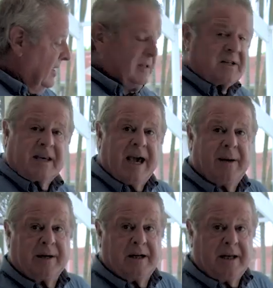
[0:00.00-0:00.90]
This
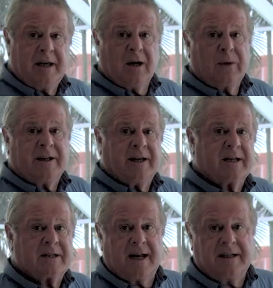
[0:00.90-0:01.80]
cabinet here we think
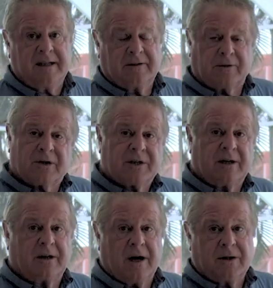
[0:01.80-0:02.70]
is ideal for a
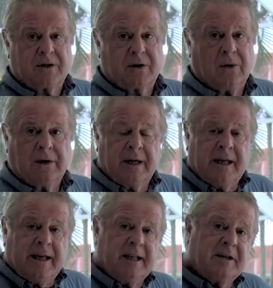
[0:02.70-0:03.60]
center console
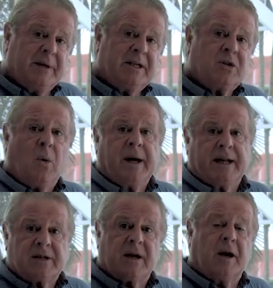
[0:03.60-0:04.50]
in the mid
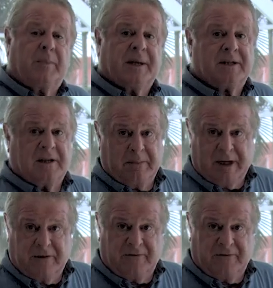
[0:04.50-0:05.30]
20s up into the mid